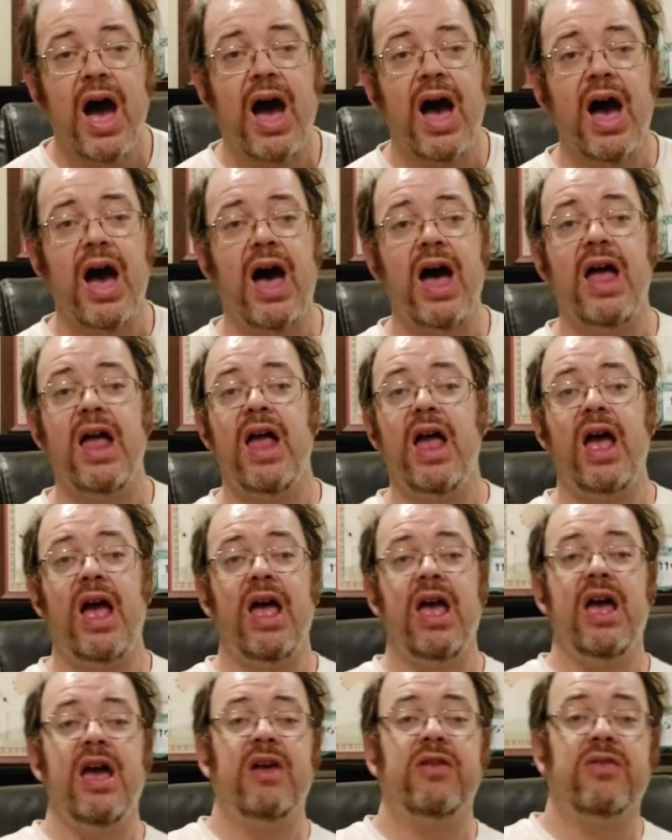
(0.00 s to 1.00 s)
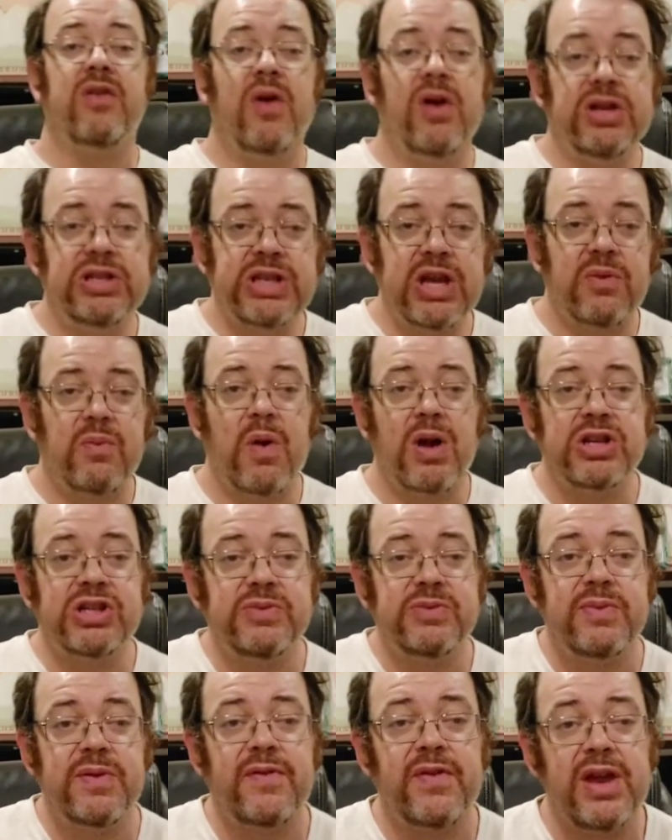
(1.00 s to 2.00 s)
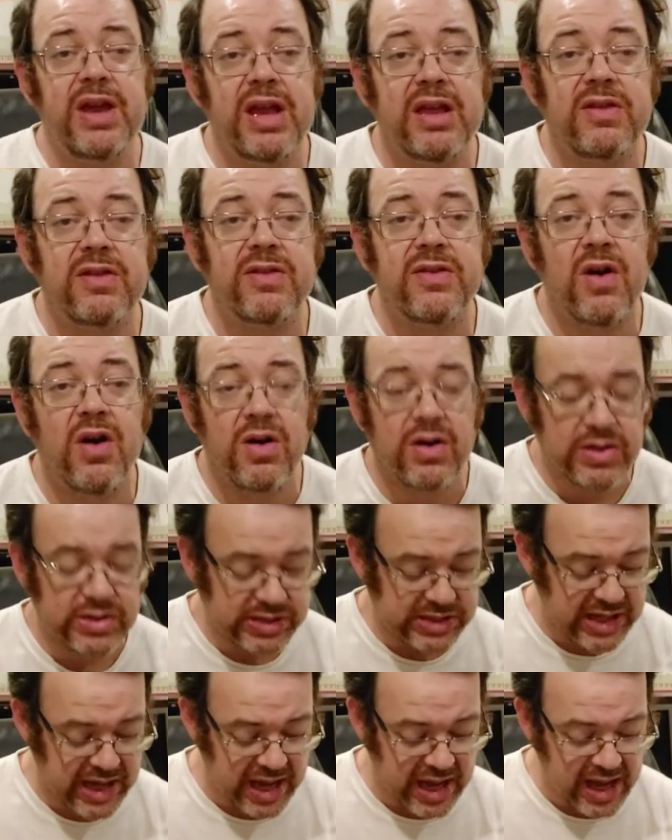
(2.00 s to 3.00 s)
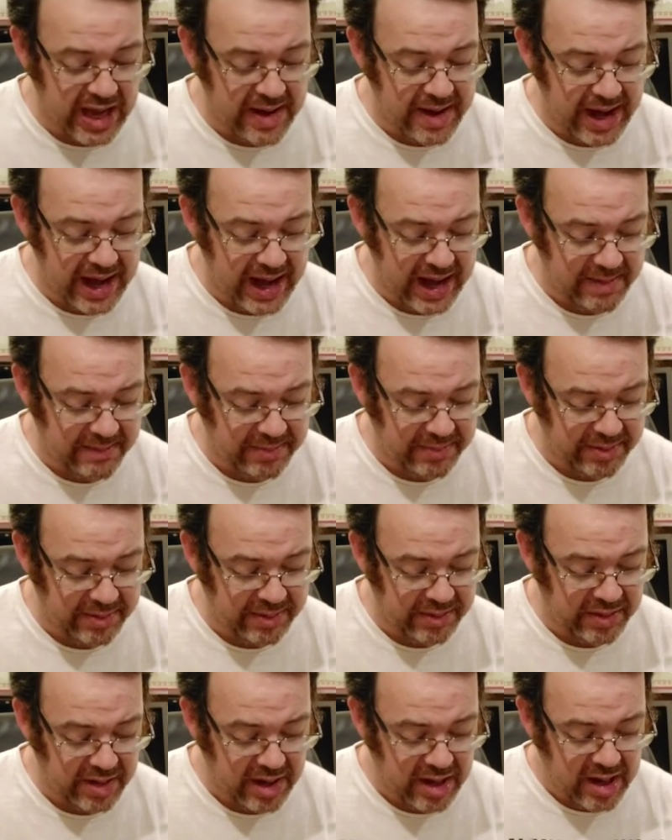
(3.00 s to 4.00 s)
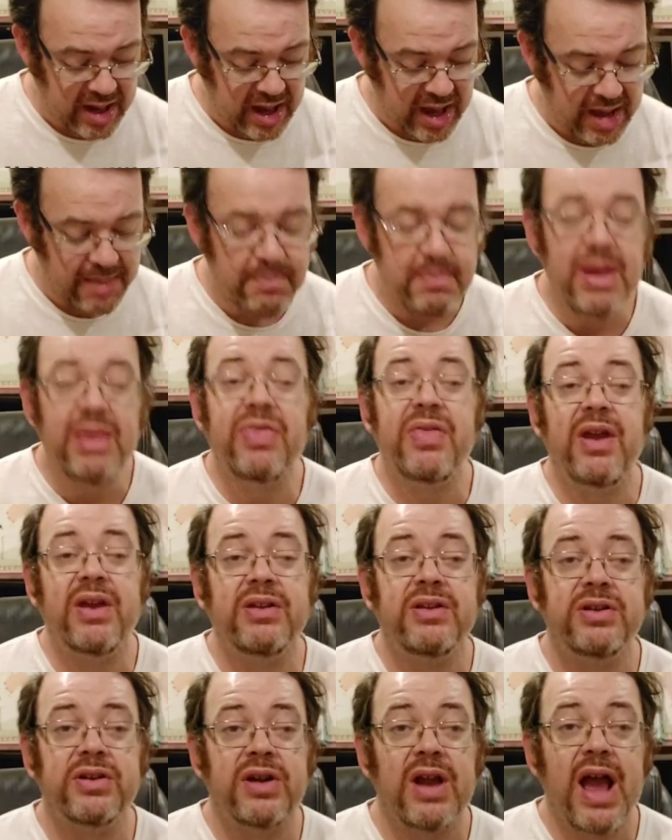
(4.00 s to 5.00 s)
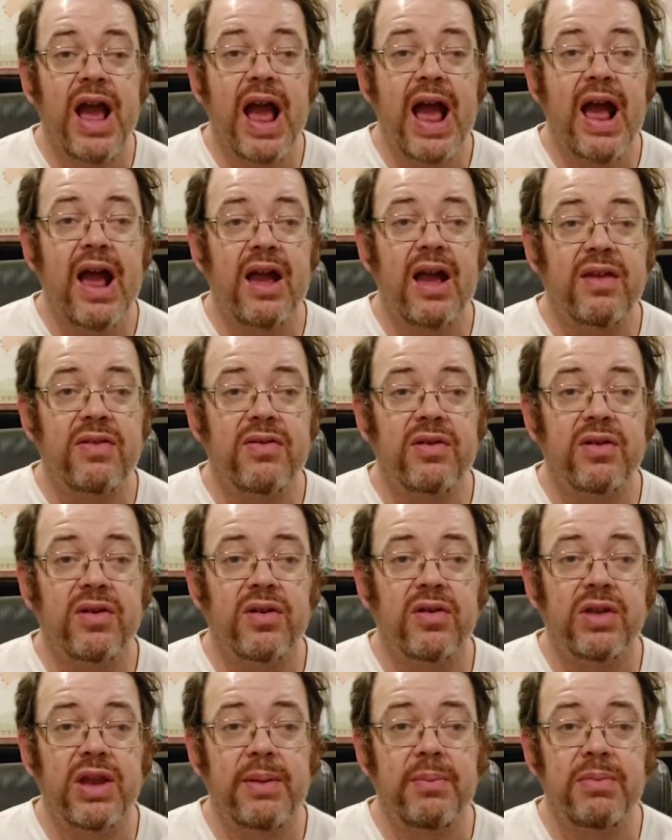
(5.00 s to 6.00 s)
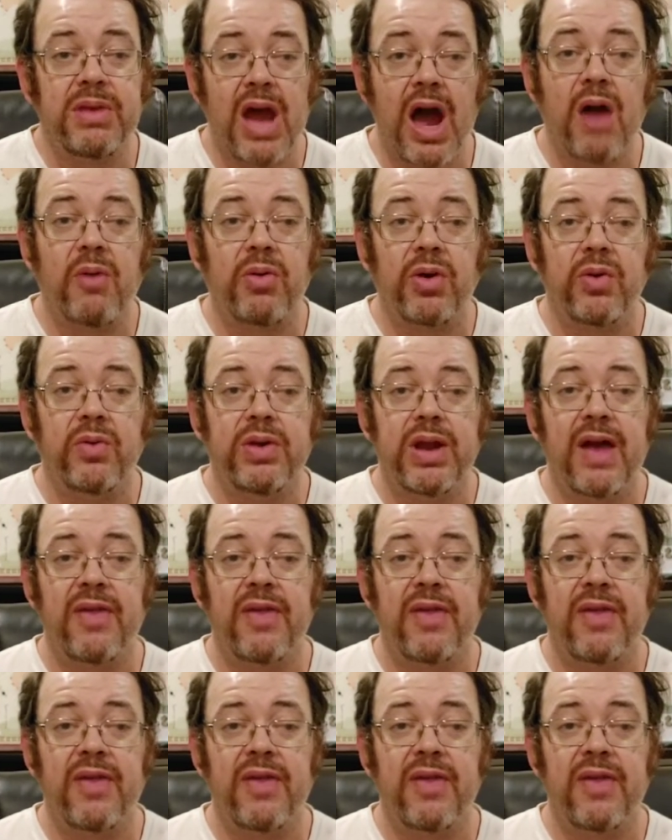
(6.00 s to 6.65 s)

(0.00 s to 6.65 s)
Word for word: Uh, so I just got watching the movie. It stars uh, Amber uh, Midthunder as a girl named Naru.